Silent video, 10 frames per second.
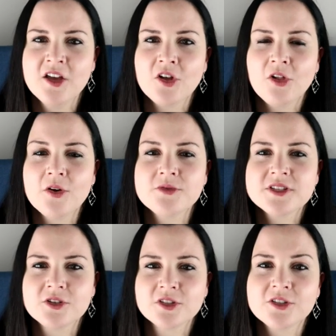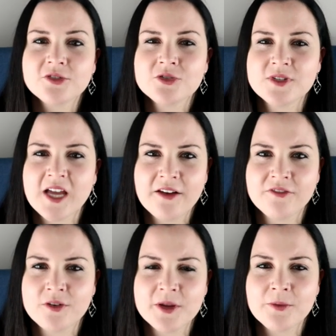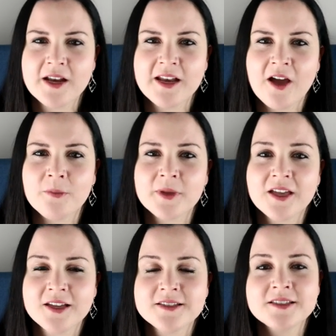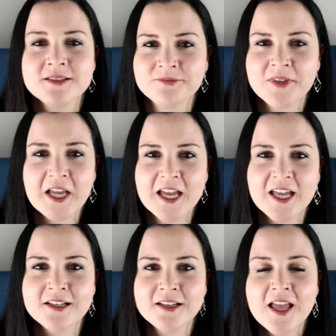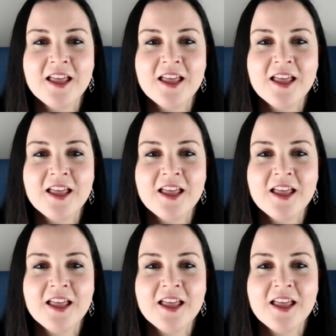clothes that are a little too tight for me right now, because again,